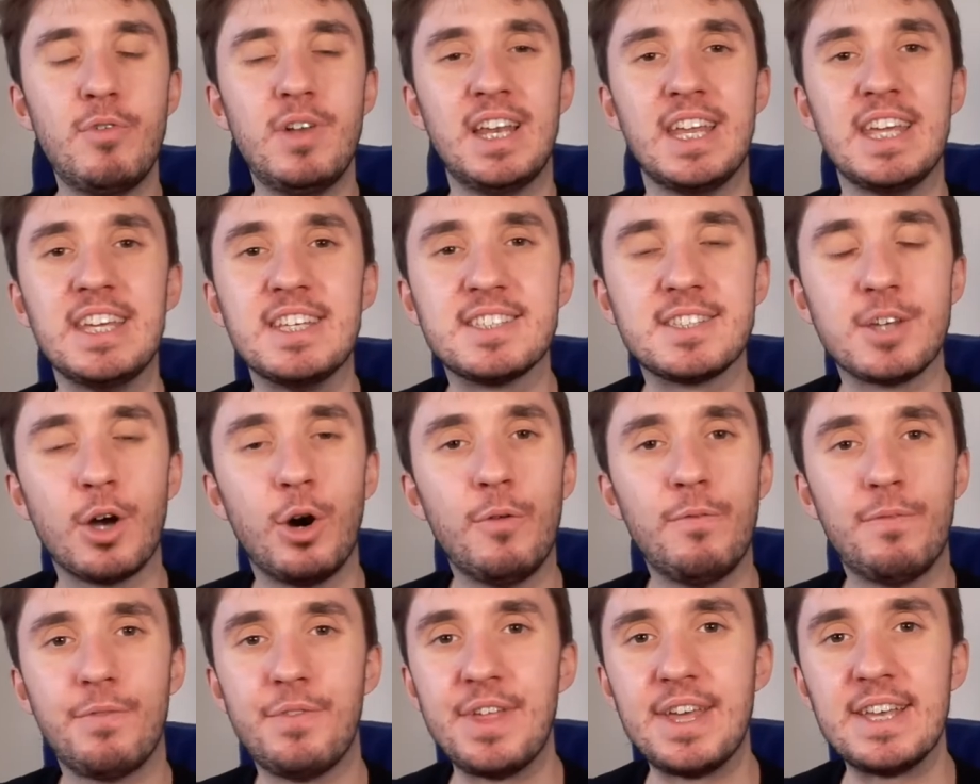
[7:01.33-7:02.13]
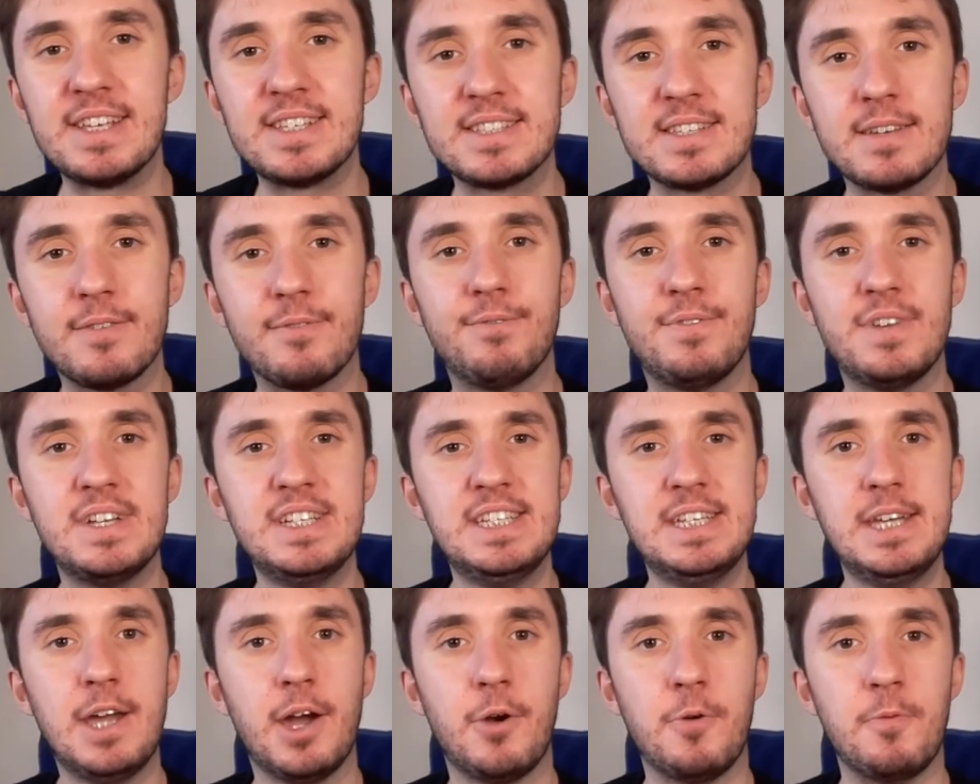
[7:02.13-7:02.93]
release of this
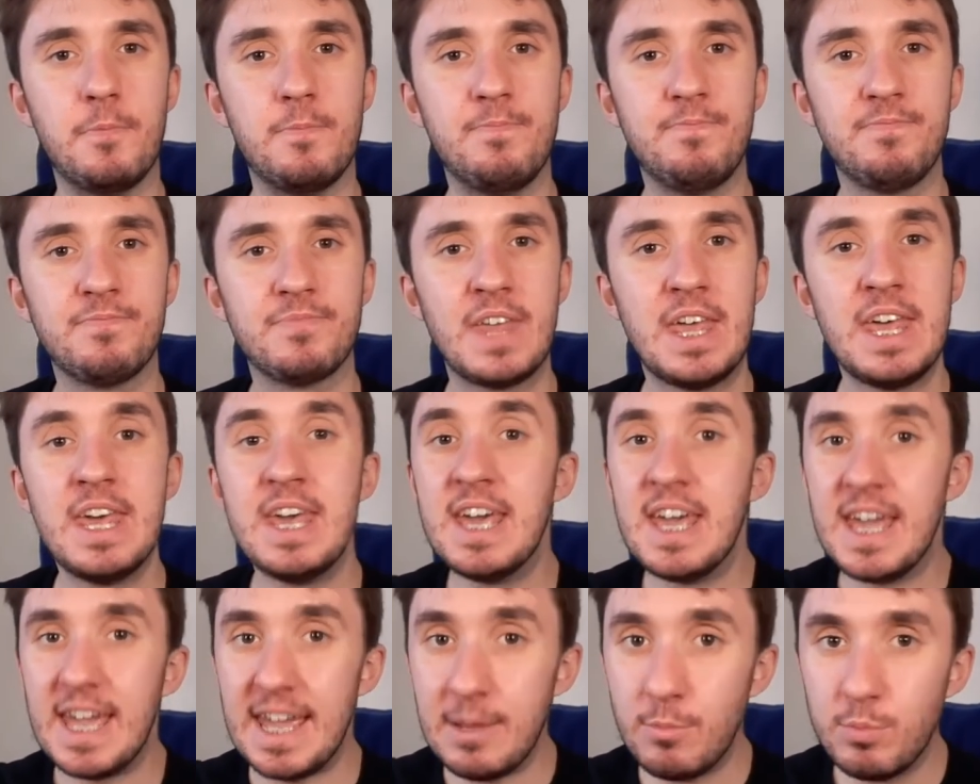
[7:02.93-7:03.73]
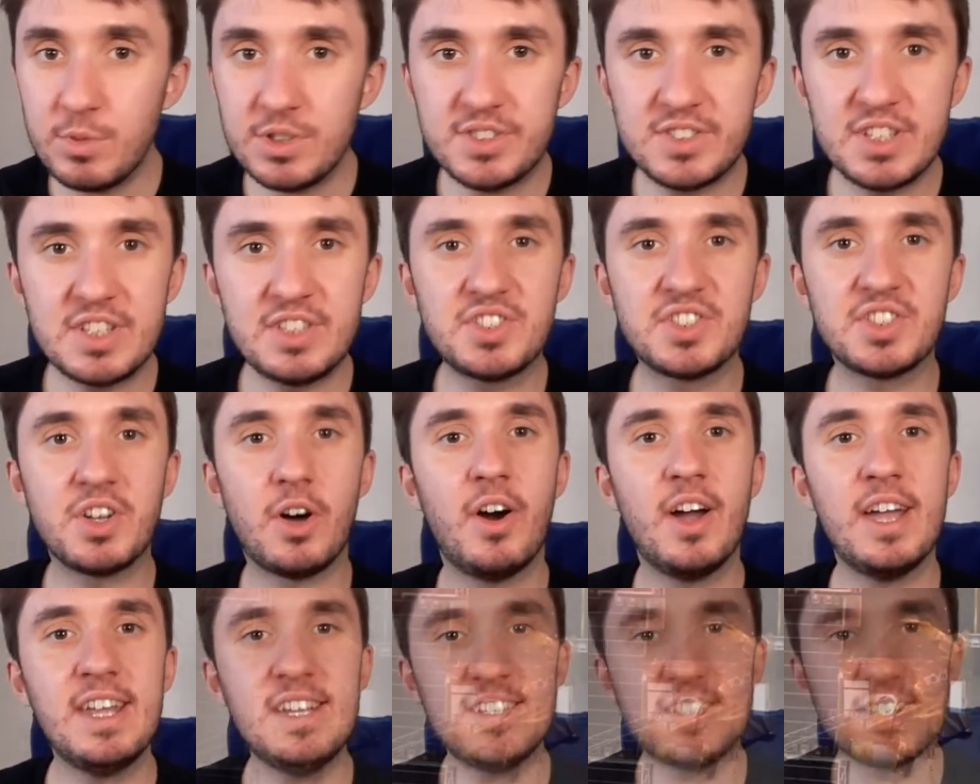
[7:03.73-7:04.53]
video. It was
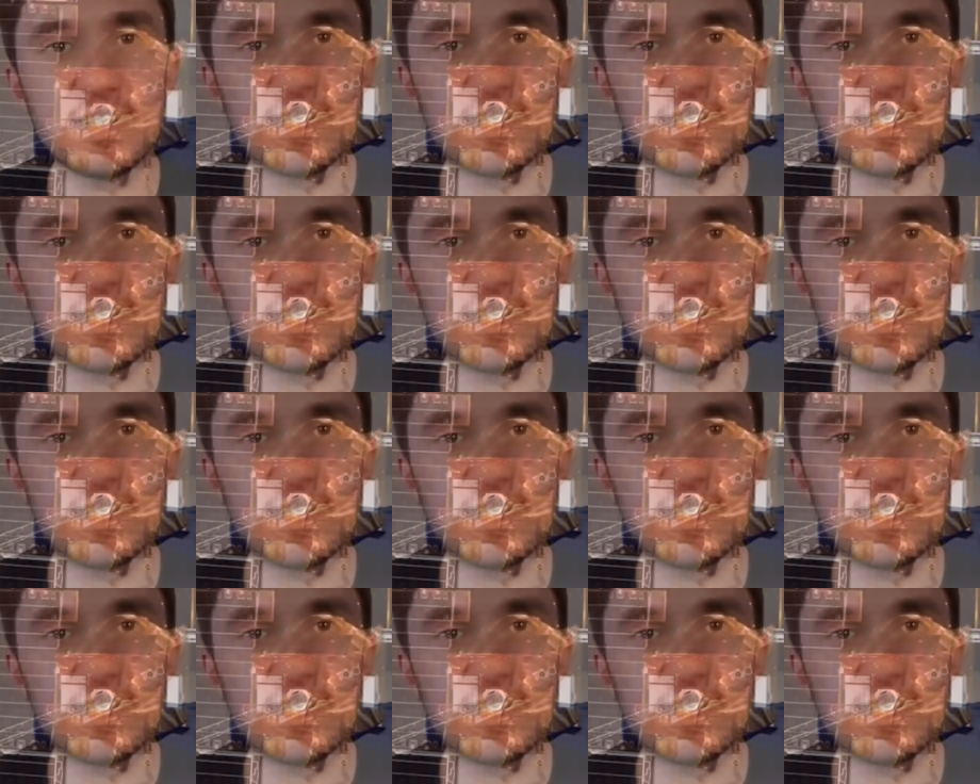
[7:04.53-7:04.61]
designed